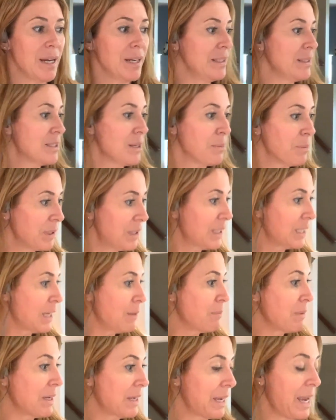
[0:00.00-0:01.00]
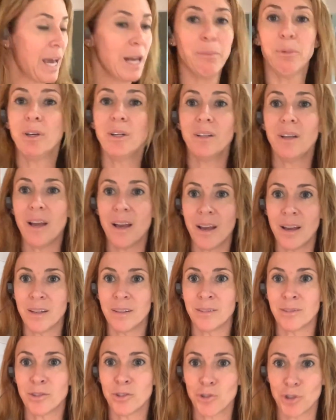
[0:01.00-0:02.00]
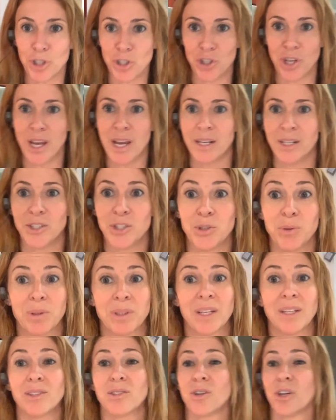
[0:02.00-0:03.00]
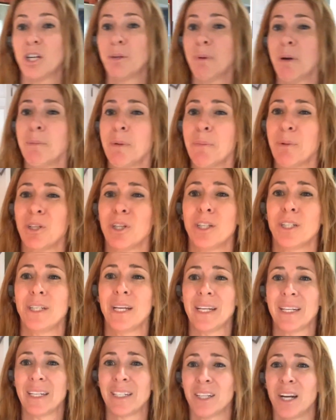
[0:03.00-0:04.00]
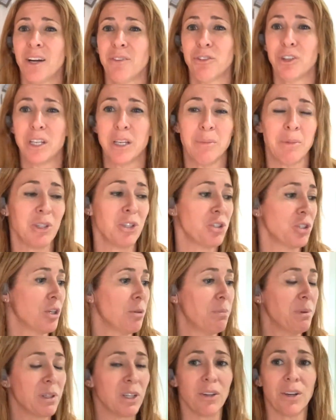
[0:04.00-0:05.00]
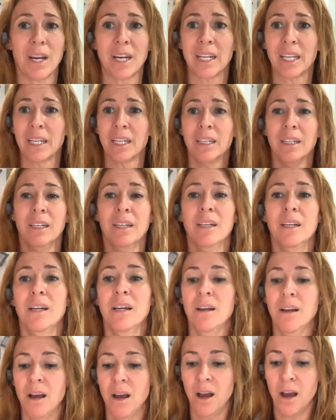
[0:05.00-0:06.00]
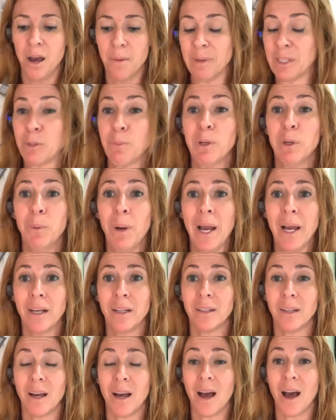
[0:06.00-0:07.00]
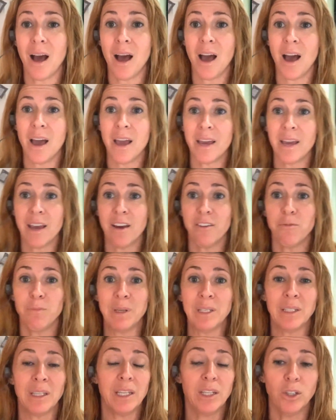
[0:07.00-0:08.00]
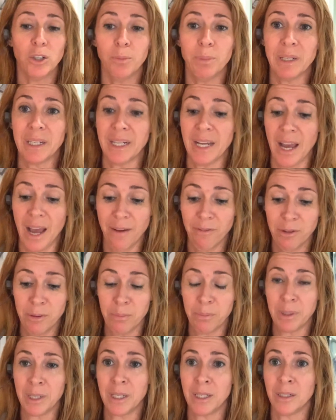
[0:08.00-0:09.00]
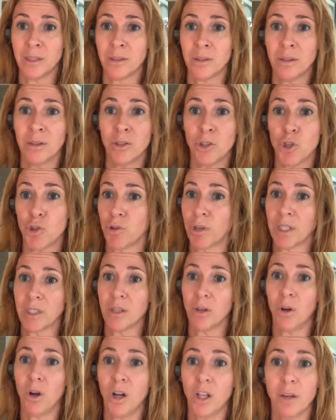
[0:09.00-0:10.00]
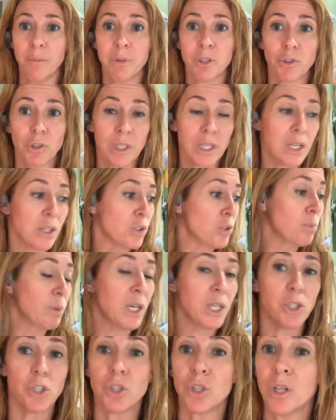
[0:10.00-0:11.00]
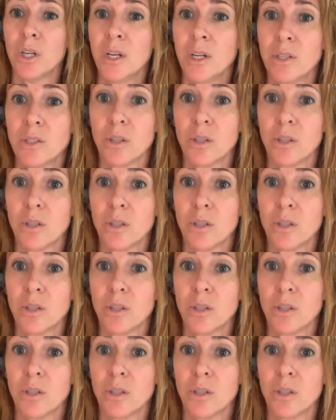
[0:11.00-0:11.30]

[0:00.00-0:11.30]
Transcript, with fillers: I need somebody to keep me accountable, and Trish Ann is doing that. Sorry about my bird. I didn't cover him. He's chirping already. Um, it's been a while. I have been keto, but I haven't been strict at all. I've been drinking too much.